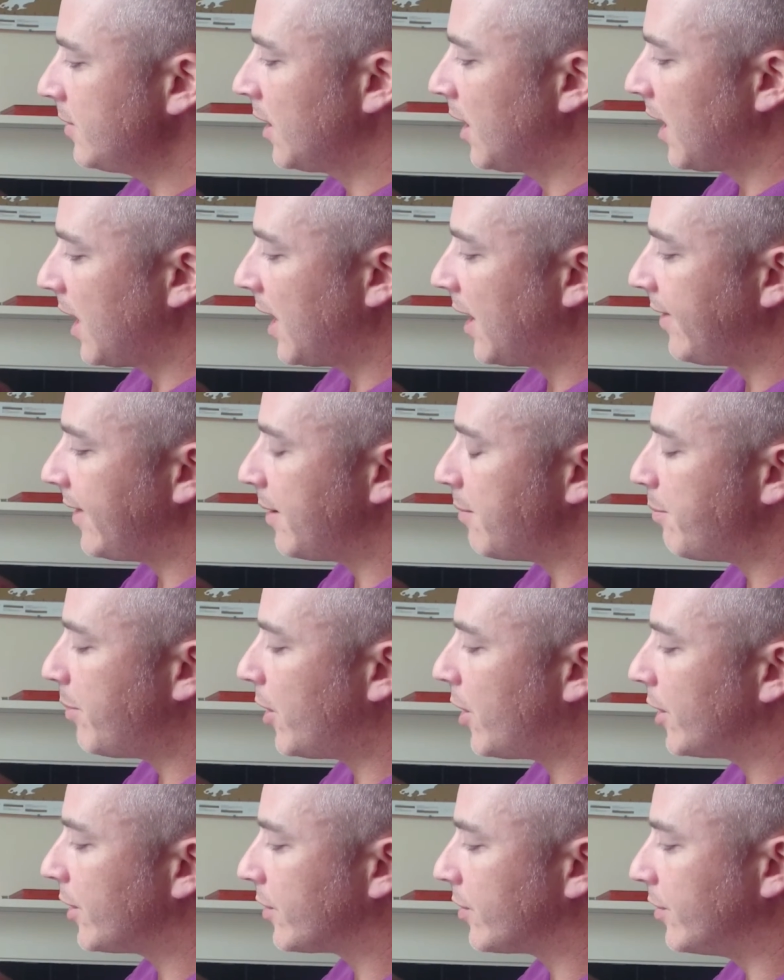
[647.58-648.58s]
And then
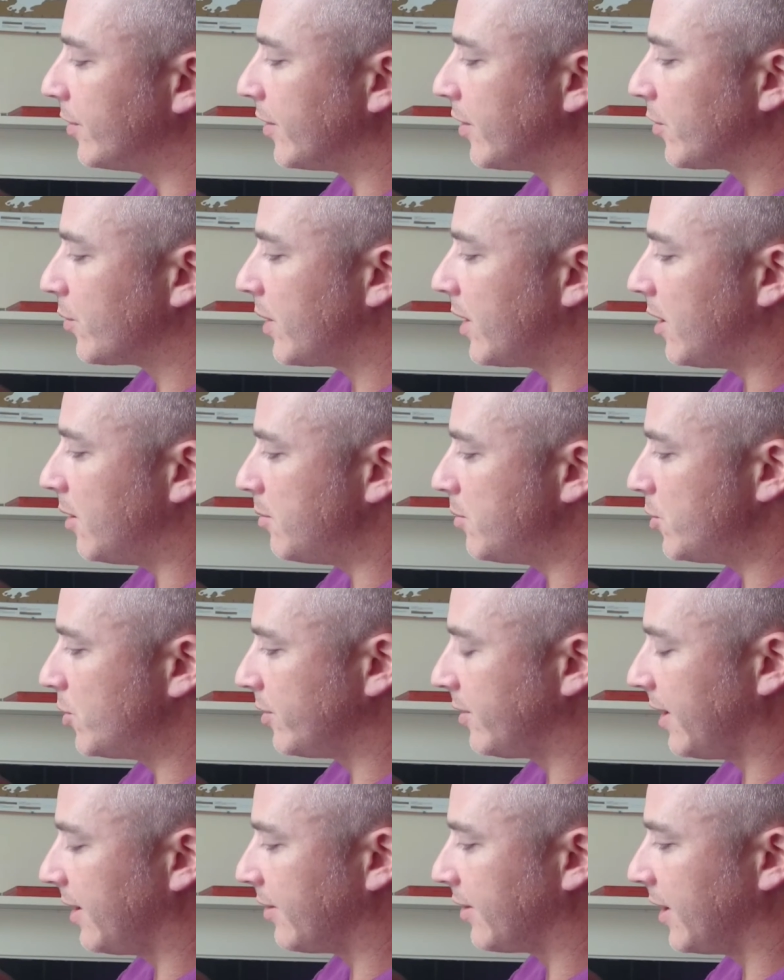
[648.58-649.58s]
barnacles as well, more
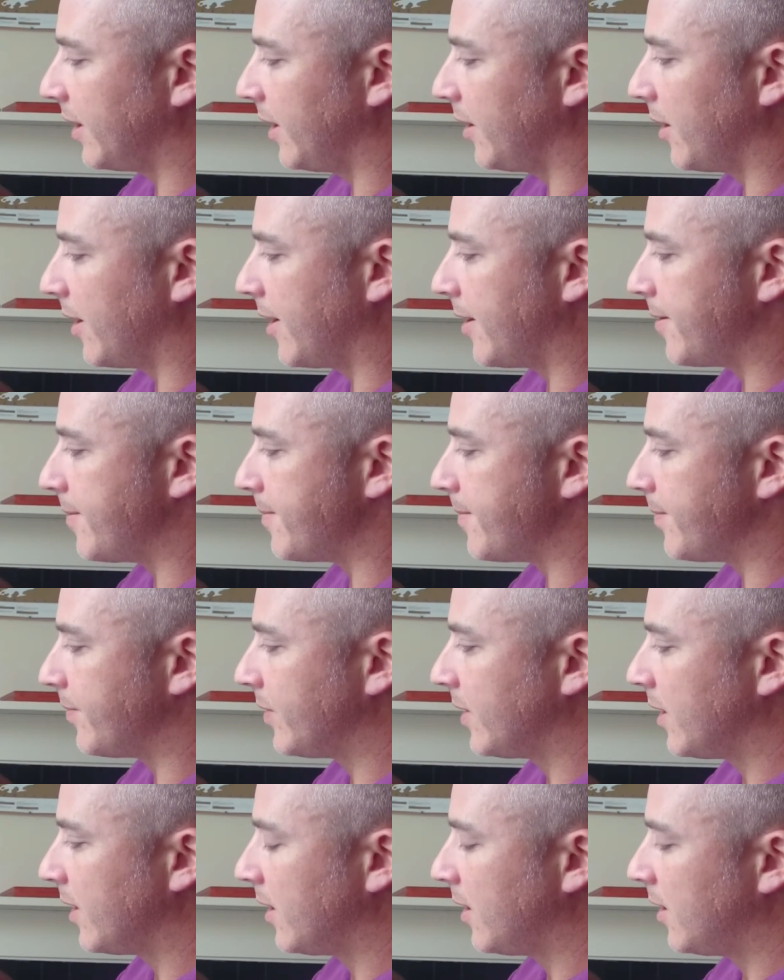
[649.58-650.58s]
densely
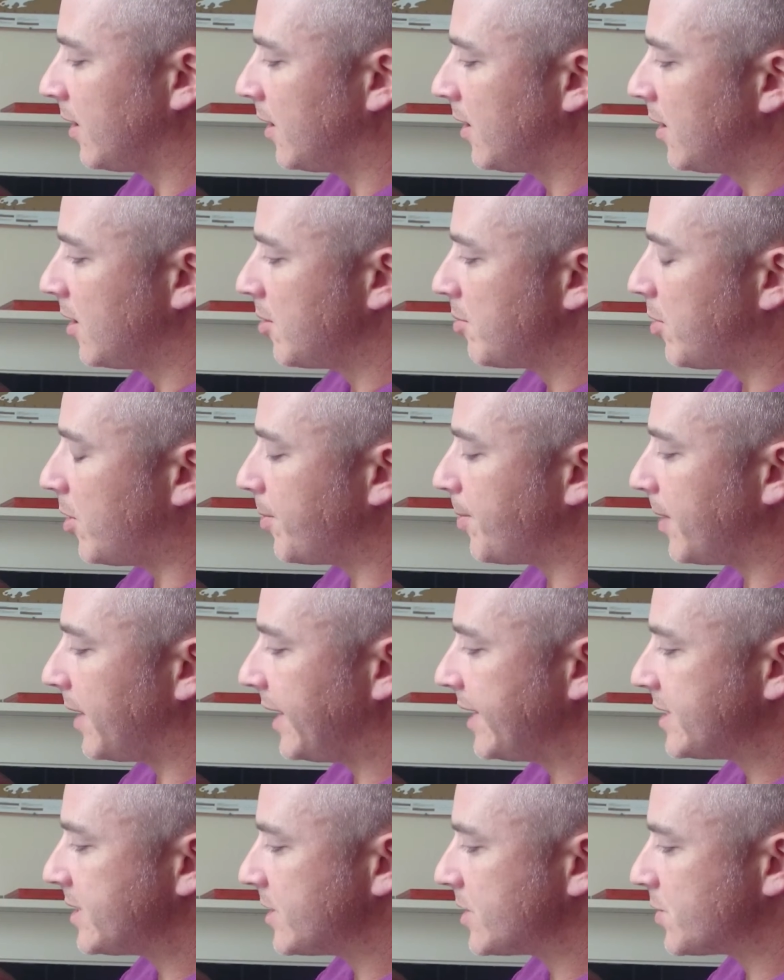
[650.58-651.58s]

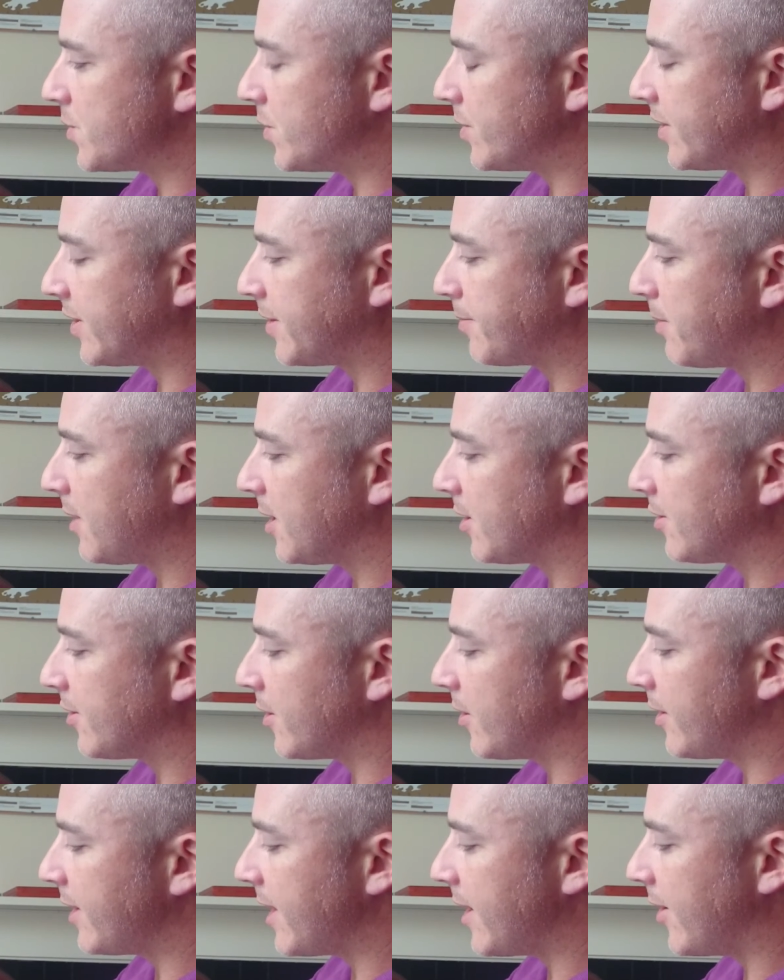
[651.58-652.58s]
populated towards the splash
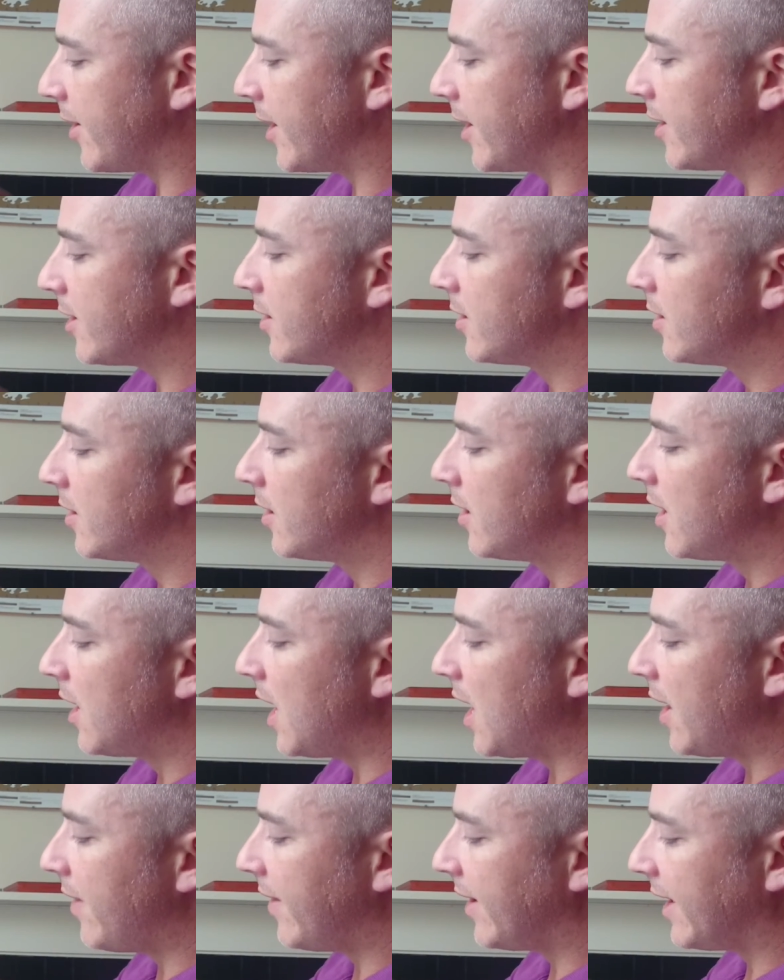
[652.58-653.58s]
zone area,
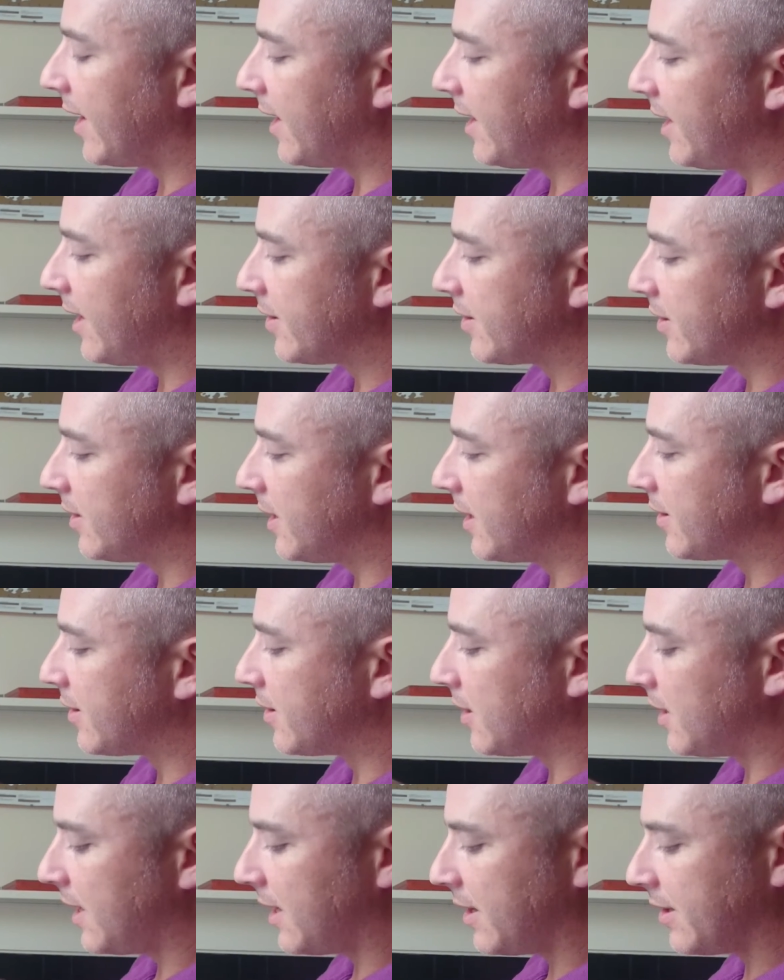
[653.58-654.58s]
and they get less and less
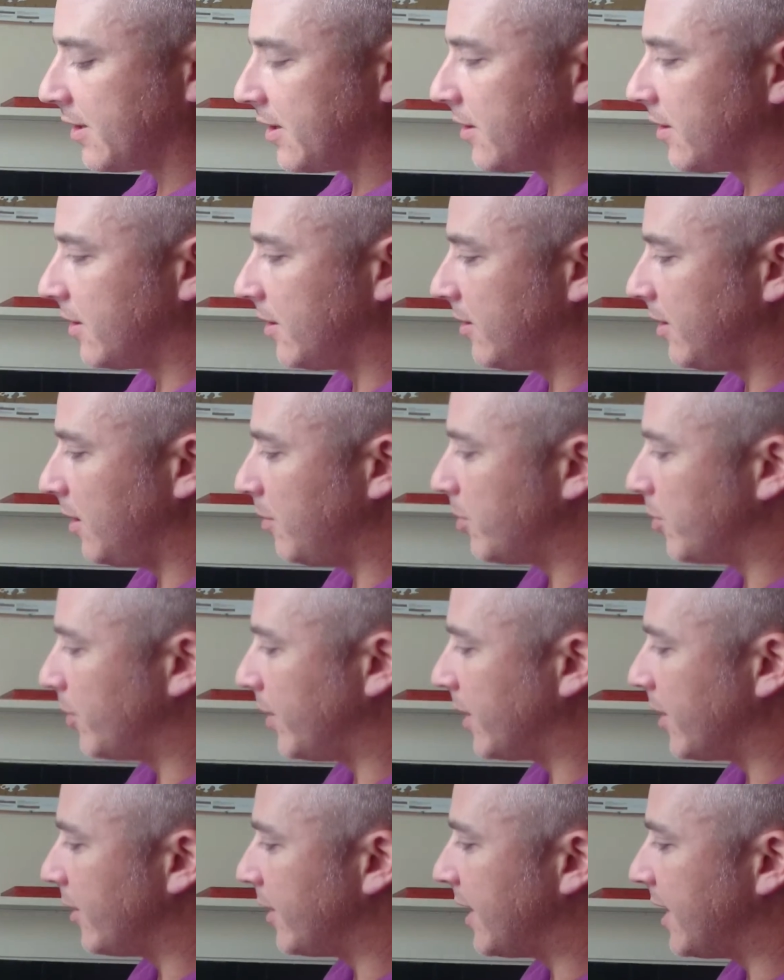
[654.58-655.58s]
and less the deeper we
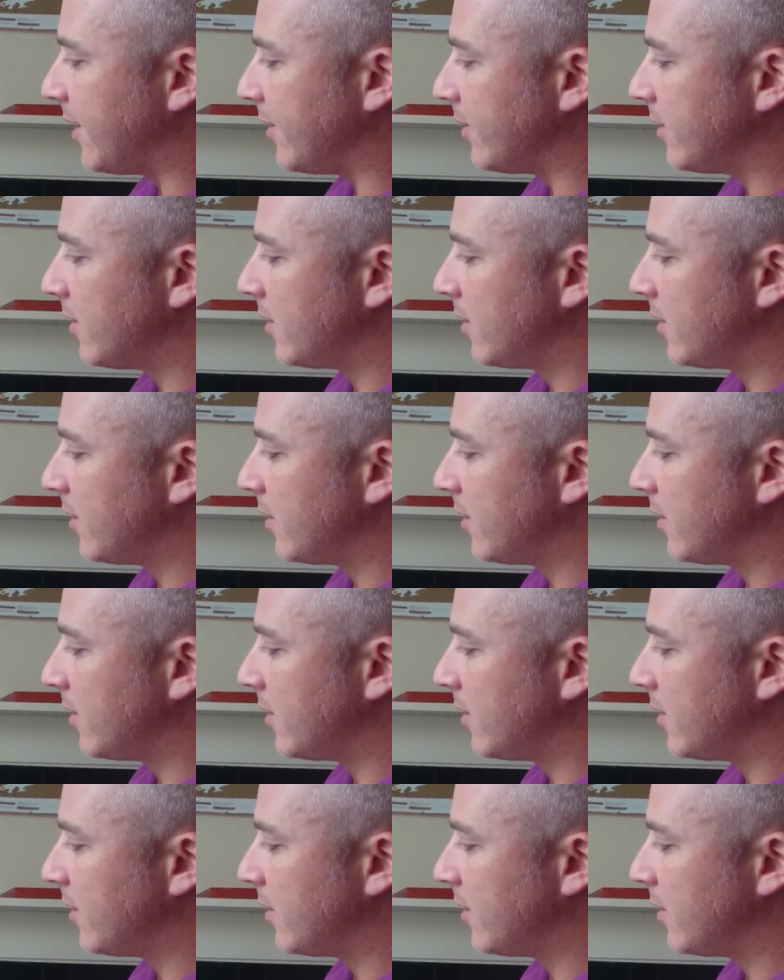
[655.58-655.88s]
go down.